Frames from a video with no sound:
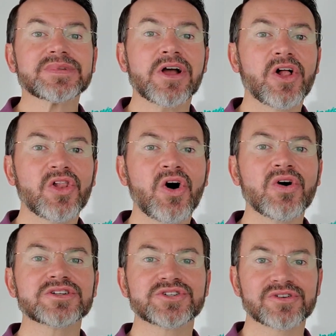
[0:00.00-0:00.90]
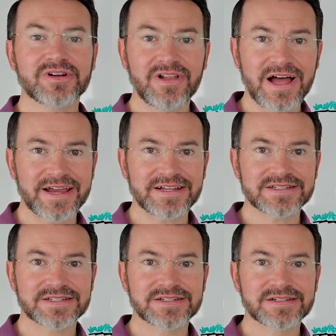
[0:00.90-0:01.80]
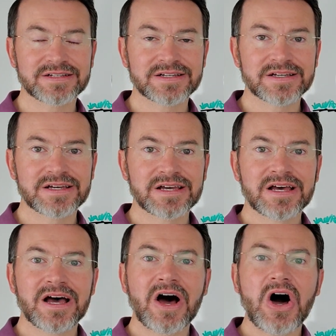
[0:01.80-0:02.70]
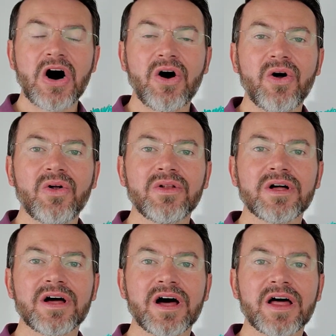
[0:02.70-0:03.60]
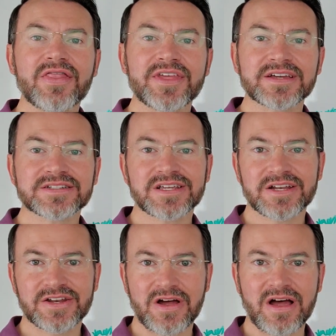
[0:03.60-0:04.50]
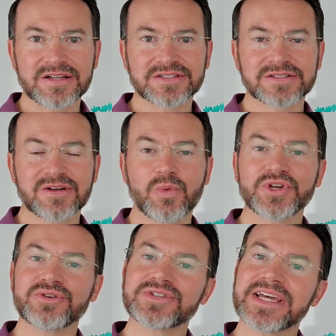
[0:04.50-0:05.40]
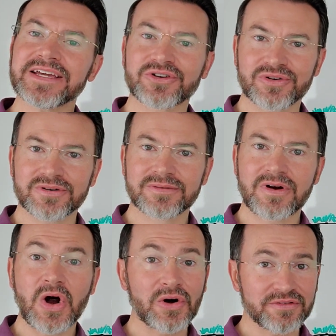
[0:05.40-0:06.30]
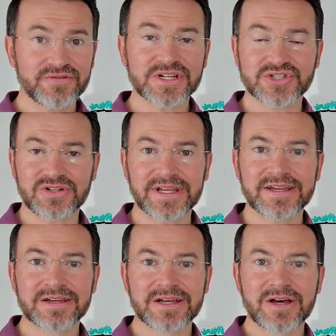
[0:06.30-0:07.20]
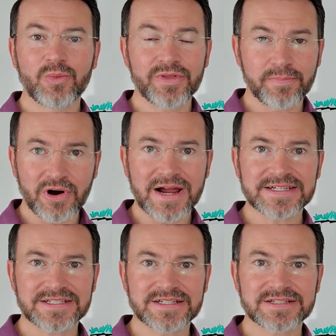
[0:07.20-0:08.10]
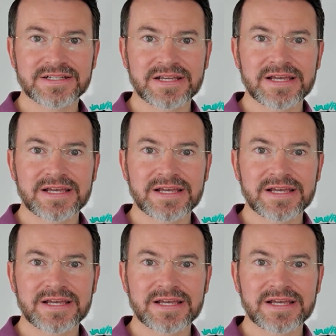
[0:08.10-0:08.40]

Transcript: along to your clients. All this does when you tinker artificially with prices